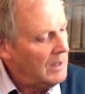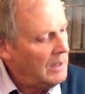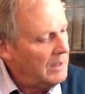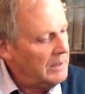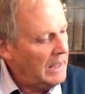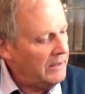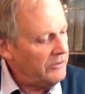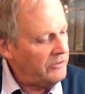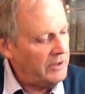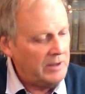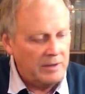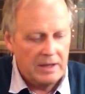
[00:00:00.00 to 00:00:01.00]
Next
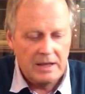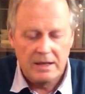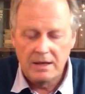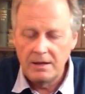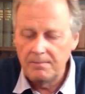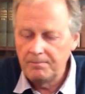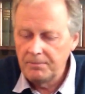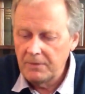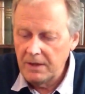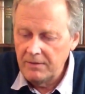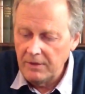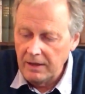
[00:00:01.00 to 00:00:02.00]
in the
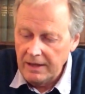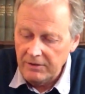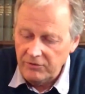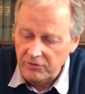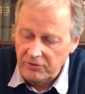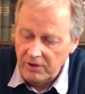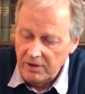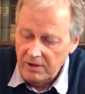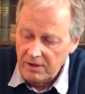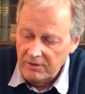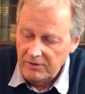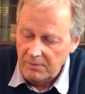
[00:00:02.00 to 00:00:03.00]
list,
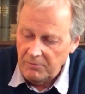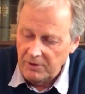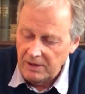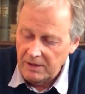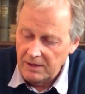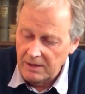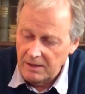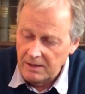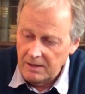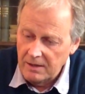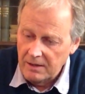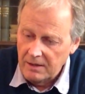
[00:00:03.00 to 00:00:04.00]
something
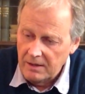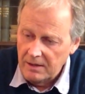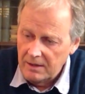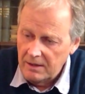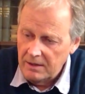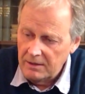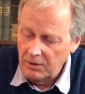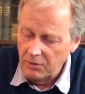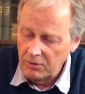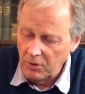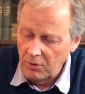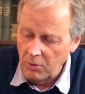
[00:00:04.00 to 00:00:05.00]

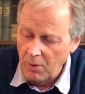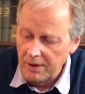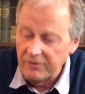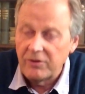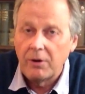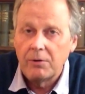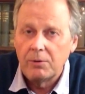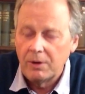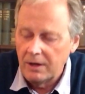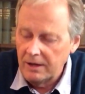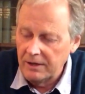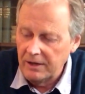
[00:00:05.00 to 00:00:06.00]
not quite so
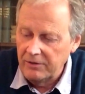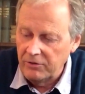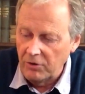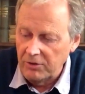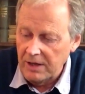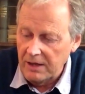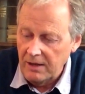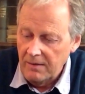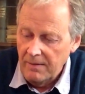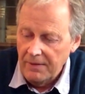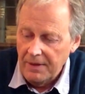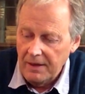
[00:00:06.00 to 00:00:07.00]
exotic.
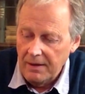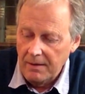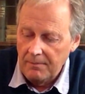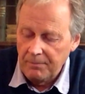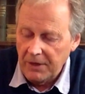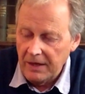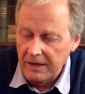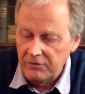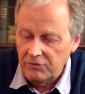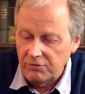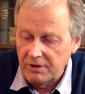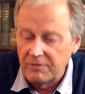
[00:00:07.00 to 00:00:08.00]
A
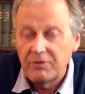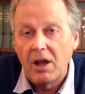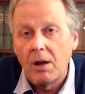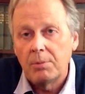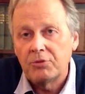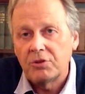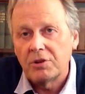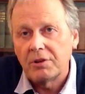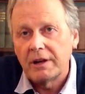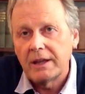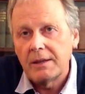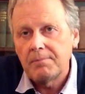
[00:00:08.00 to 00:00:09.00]
history of Derbyshire
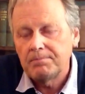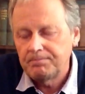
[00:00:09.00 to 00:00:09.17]
cricket,